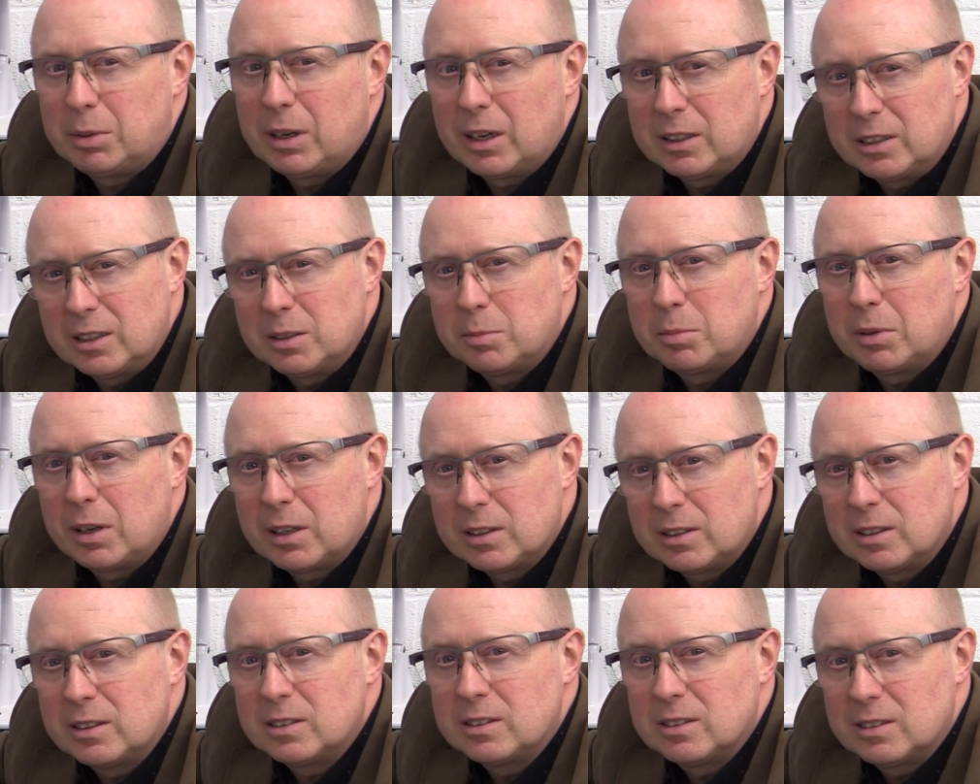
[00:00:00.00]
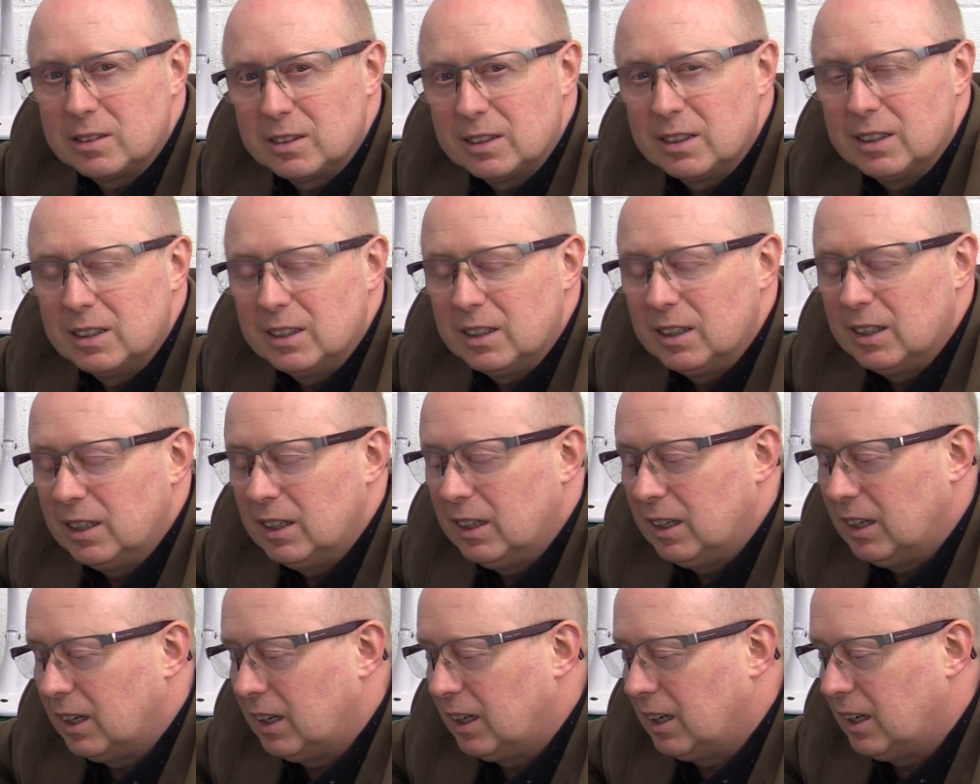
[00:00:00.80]
practice, practice.
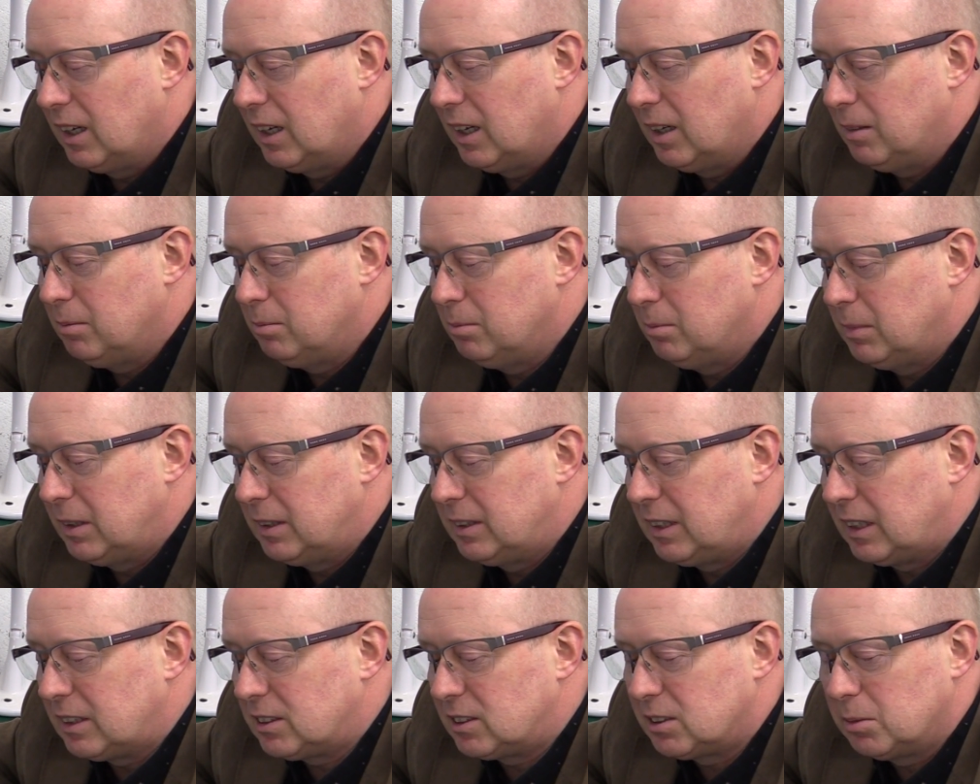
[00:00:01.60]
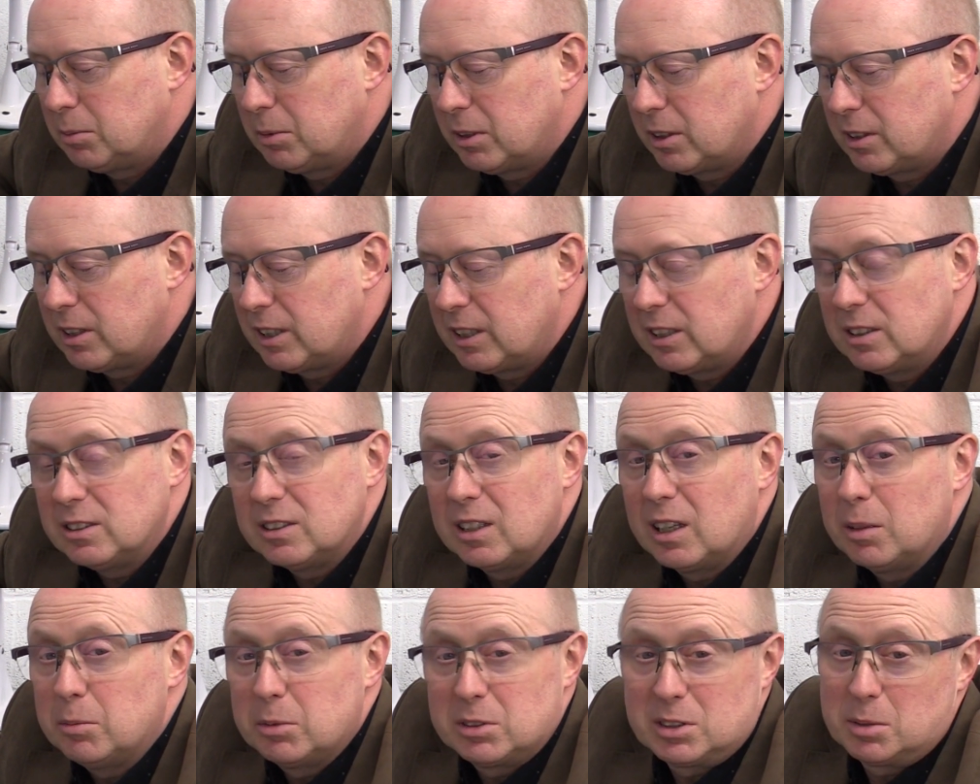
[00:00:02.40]
Um, and that's some of the things
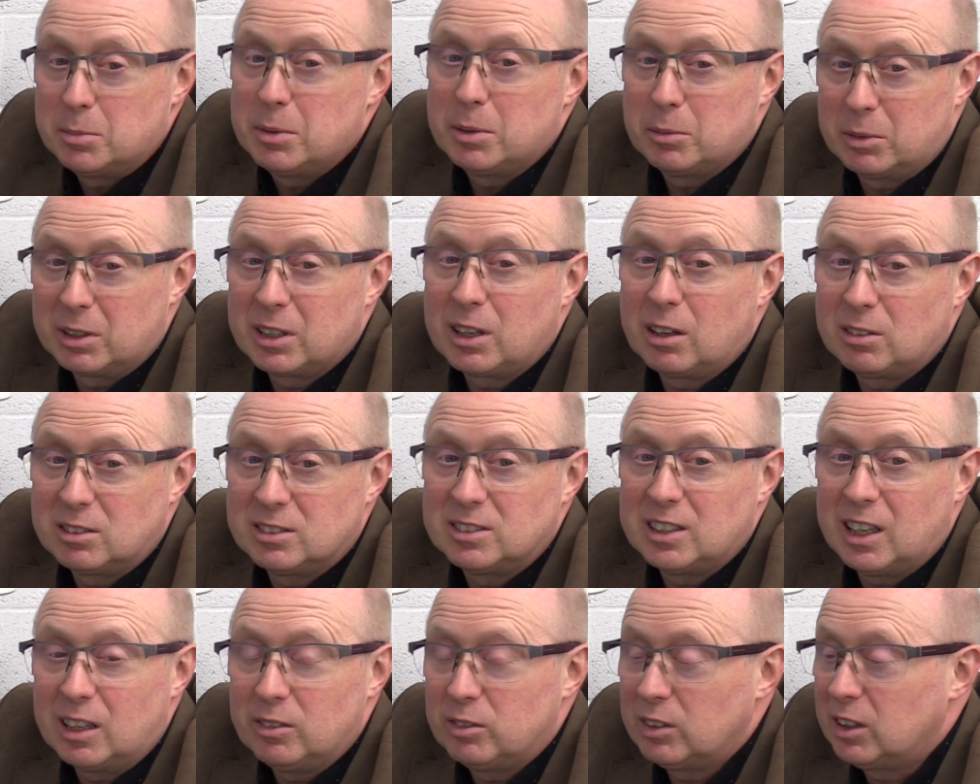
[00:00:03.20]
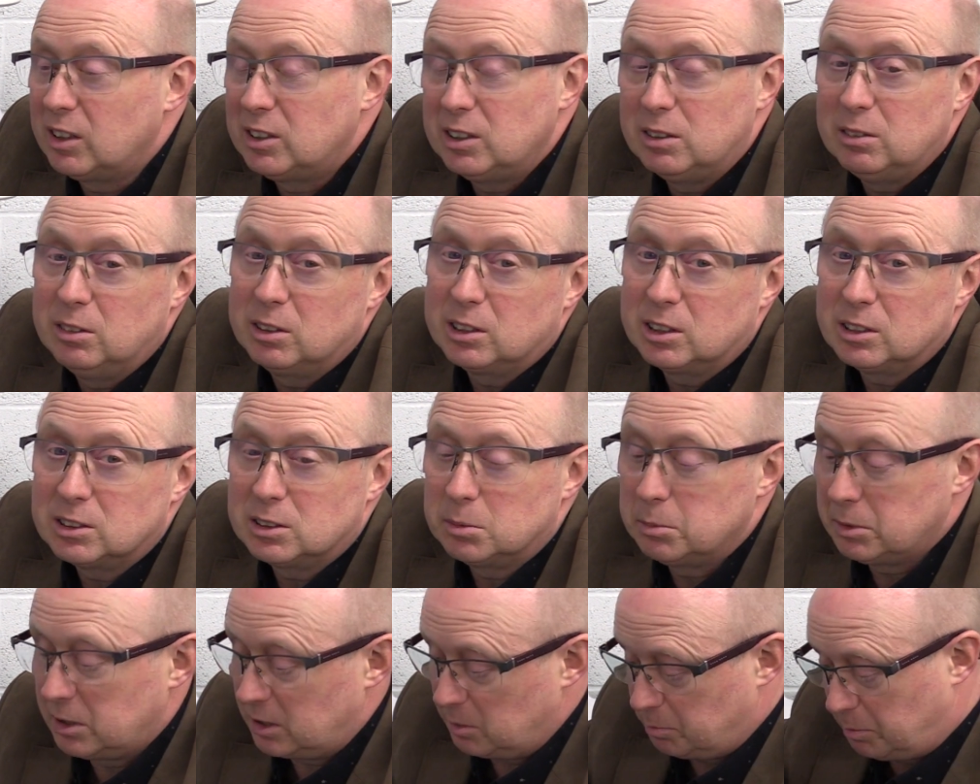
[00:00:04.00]
that I must admit when I go to Telford I do look at
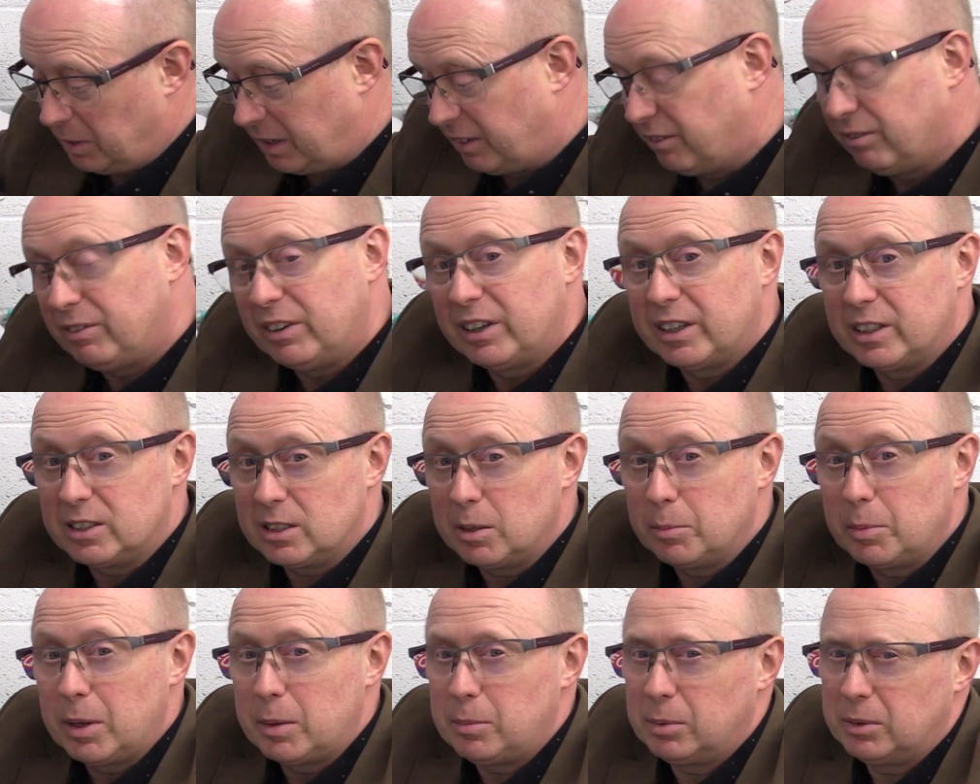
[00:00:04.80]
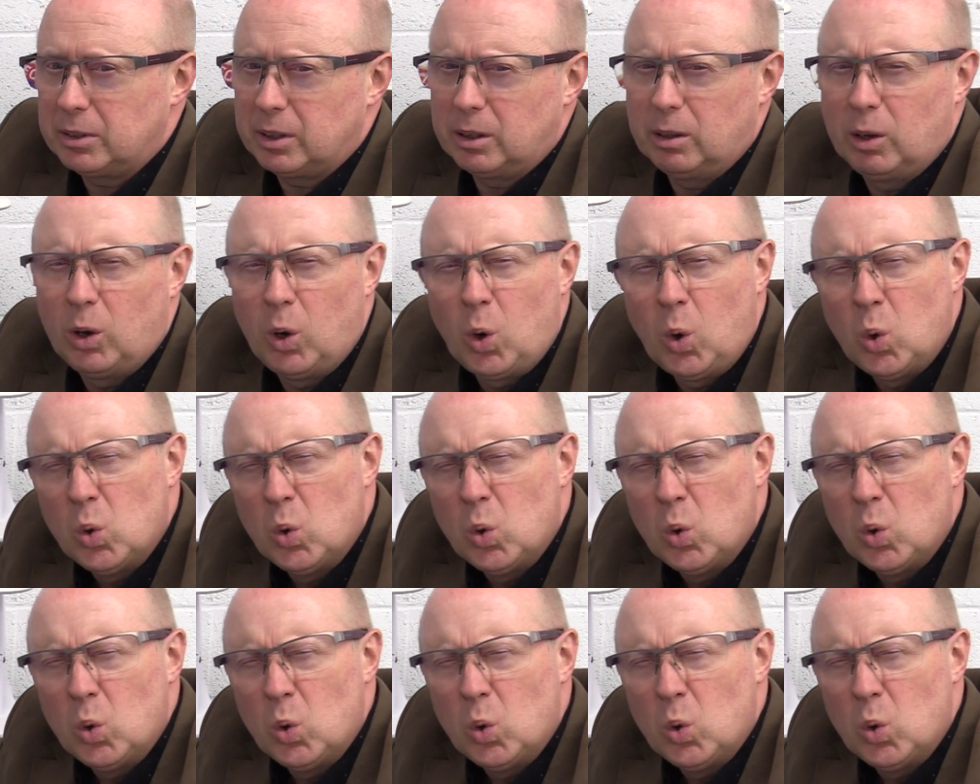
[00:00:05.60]
some of these big figures that people do.